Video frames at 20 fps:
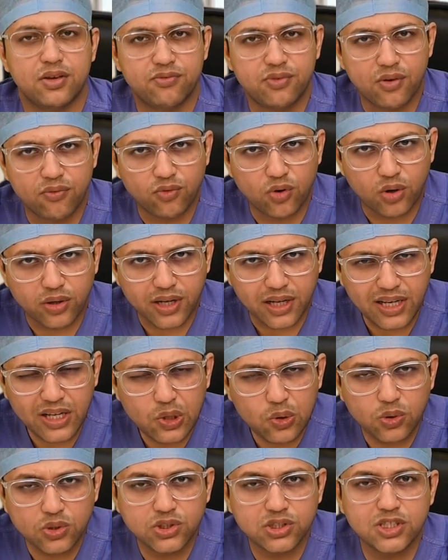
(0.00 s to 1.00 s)
If you have got
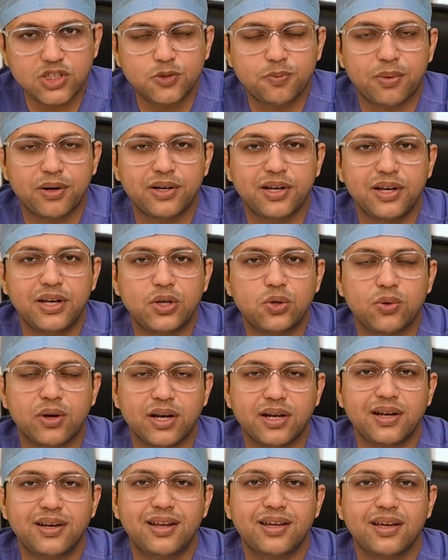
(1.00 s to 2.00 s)
any questions pertaining
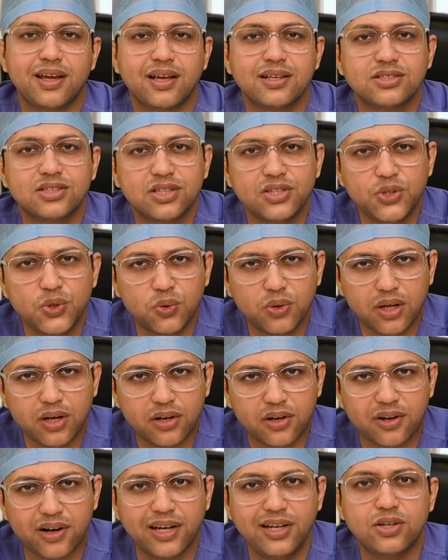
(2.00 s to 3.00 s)
to head and neck cancer, you
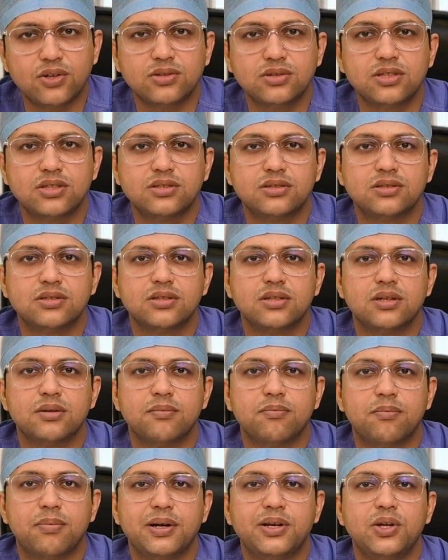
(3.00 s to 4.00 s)
can write on the
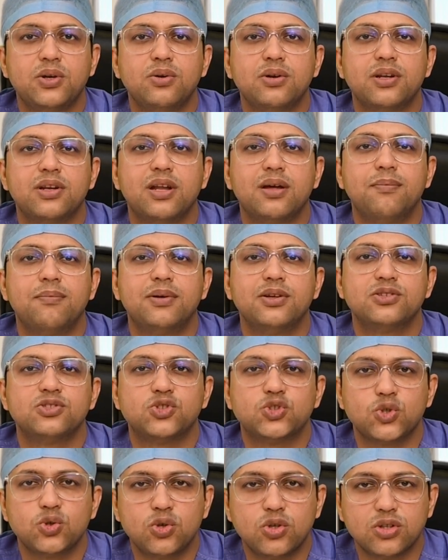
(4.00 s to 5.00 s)
particular
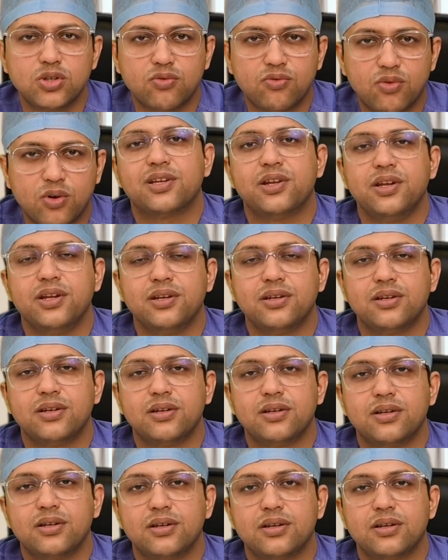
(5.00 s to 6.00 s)
numbers shown on the screen.